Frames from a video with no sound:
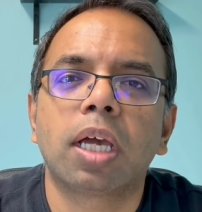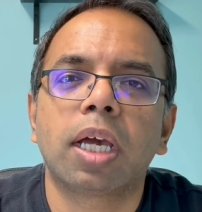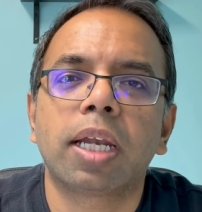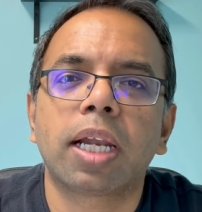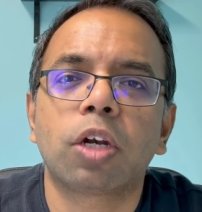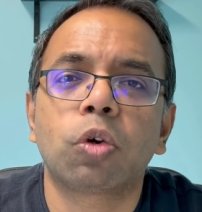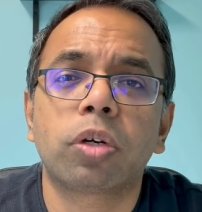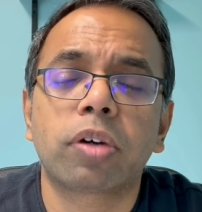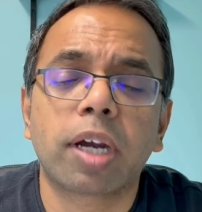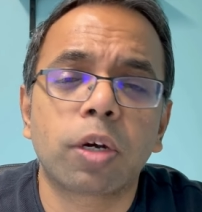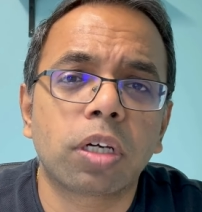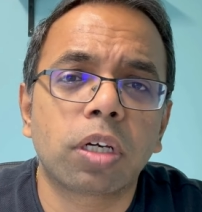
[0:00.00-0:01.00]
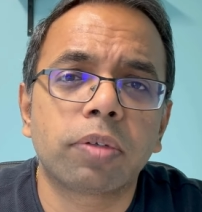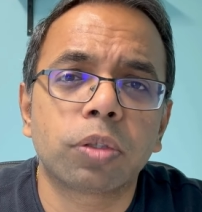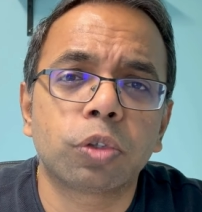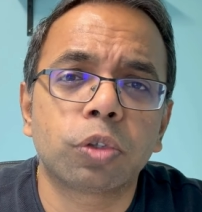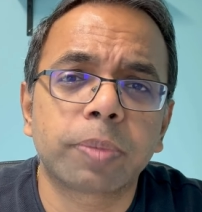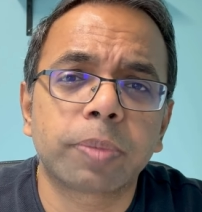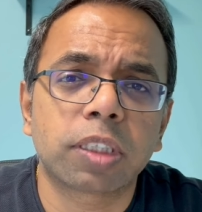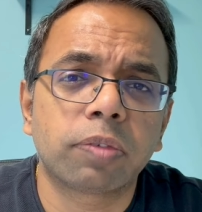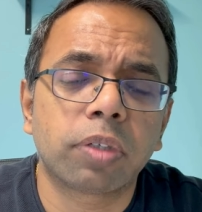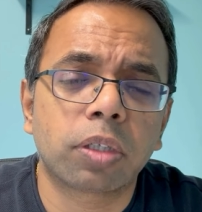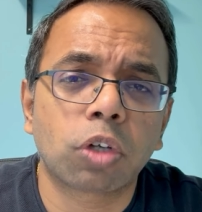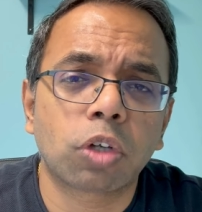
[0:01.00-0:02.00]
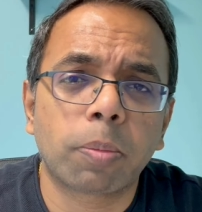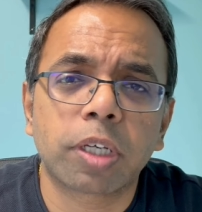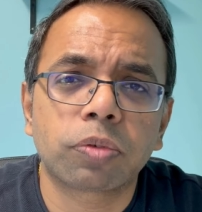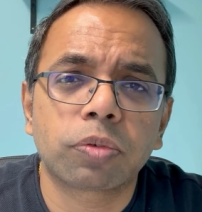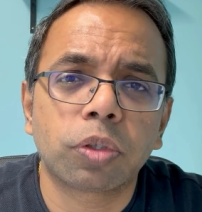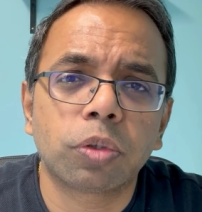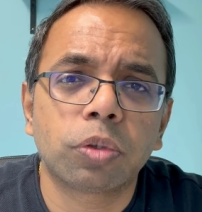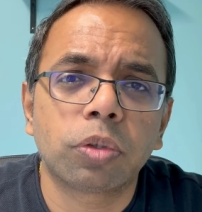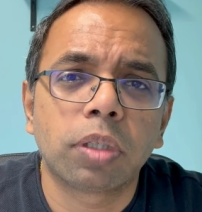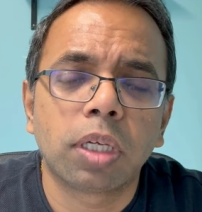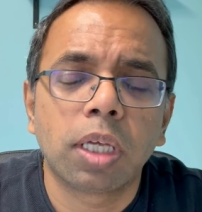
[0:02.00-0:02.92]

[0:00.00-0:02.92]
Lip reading: and I'll try to cover those specific topics for you.